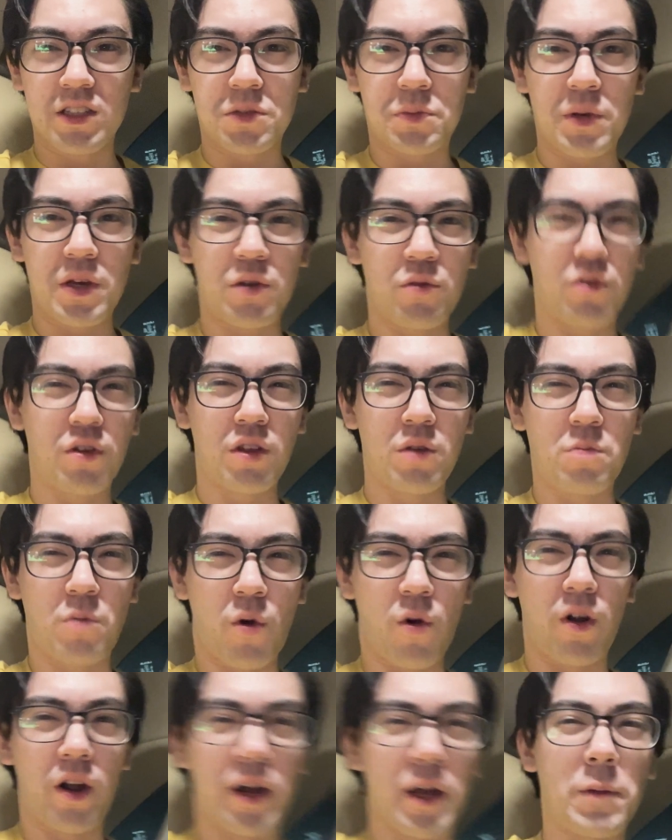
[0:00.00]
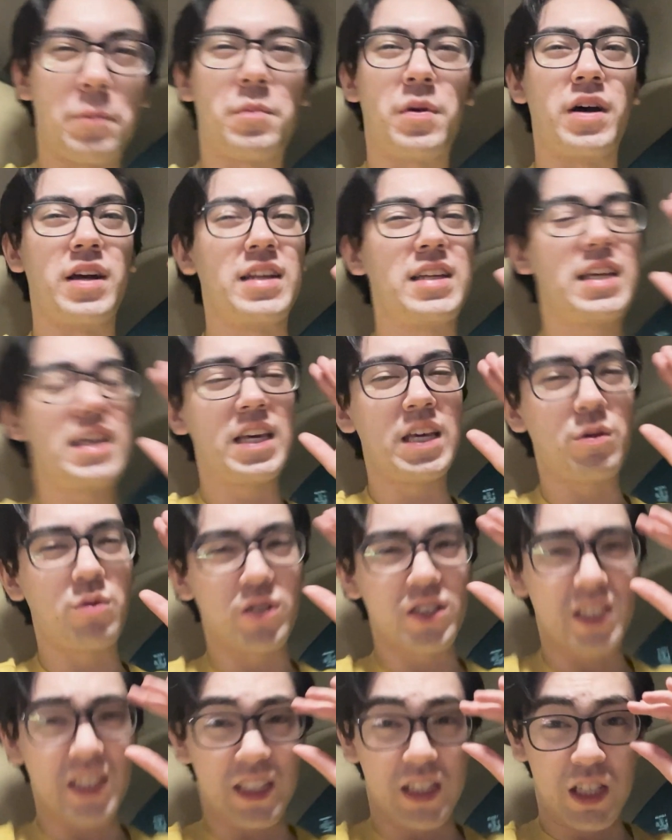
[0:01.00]
being really boring, but he
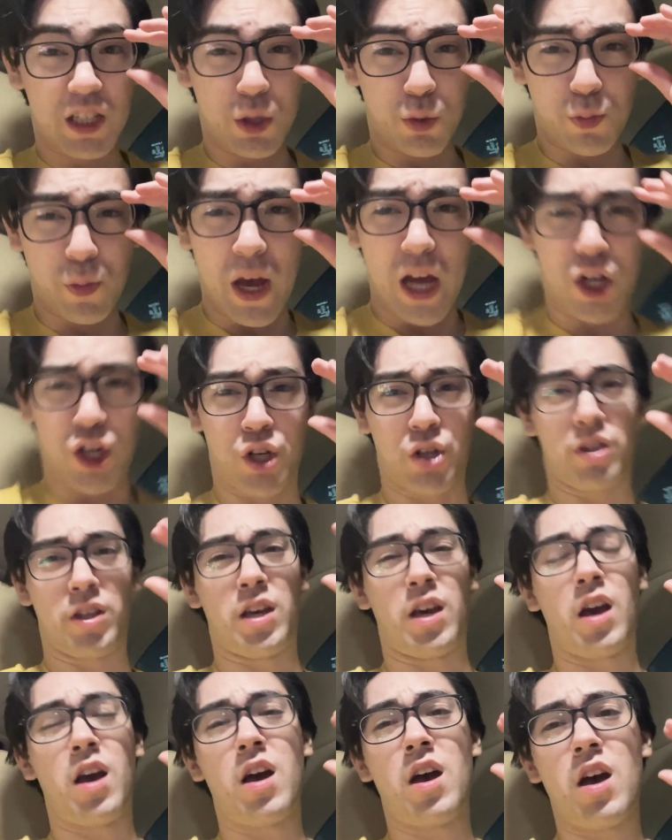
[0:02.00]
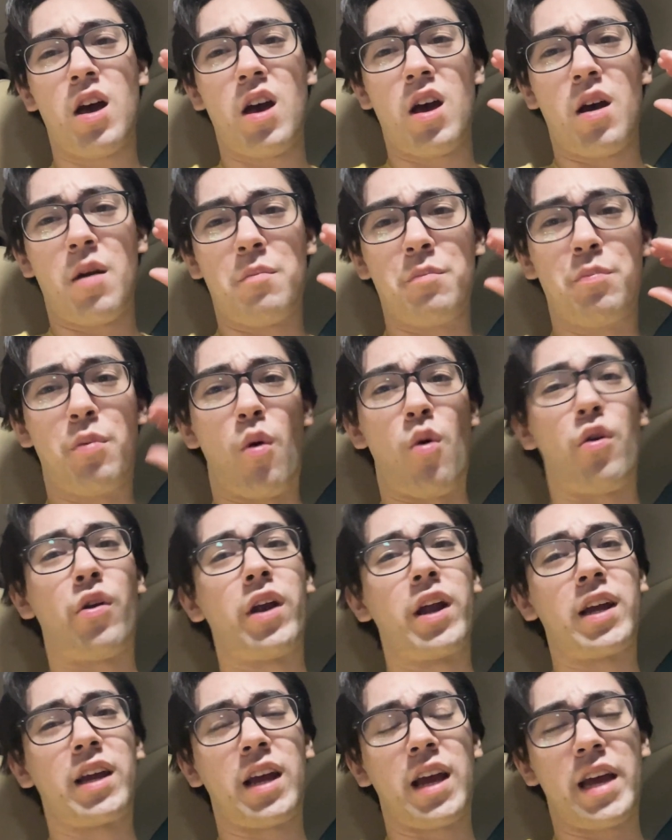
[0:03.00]
was especially
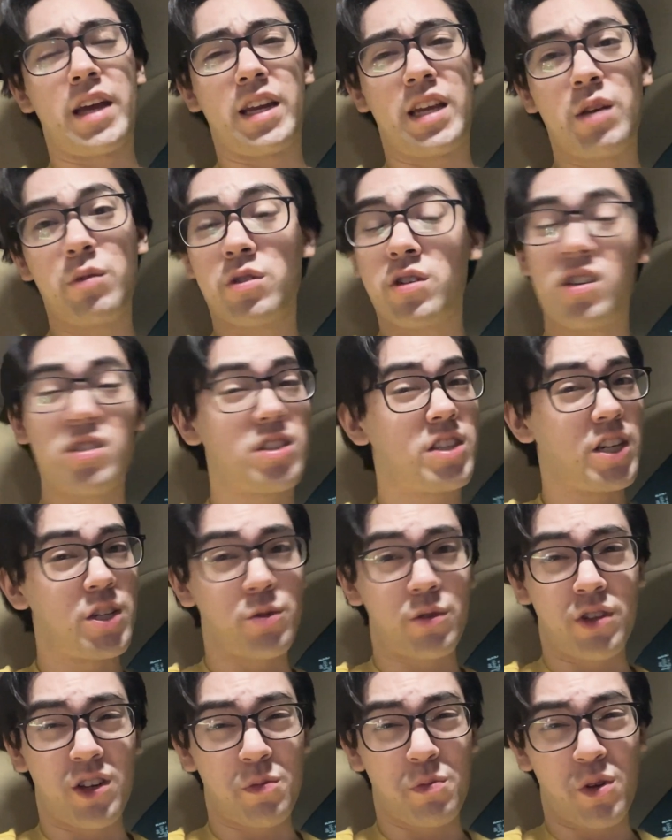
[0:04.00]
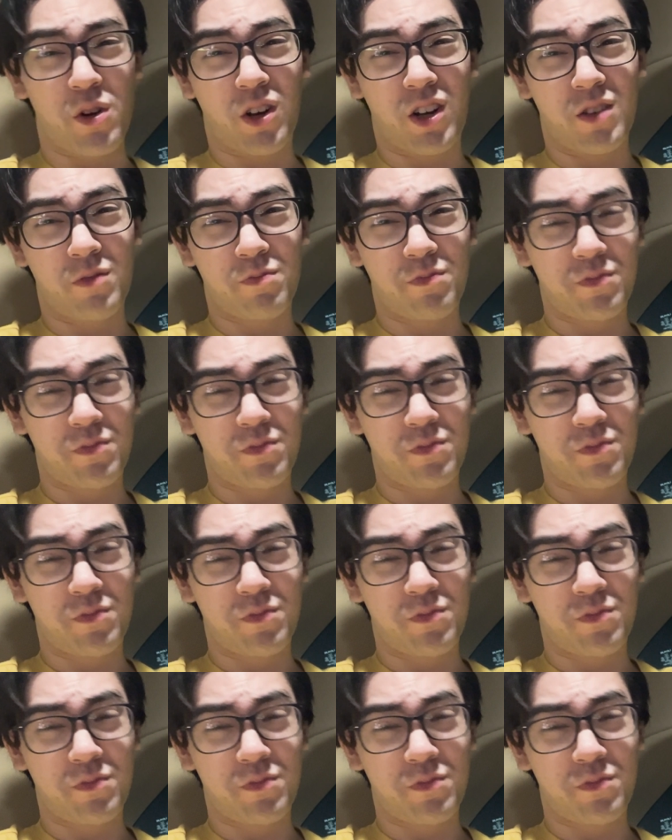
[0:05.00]
boring, and he was on stage with Doug Burgum.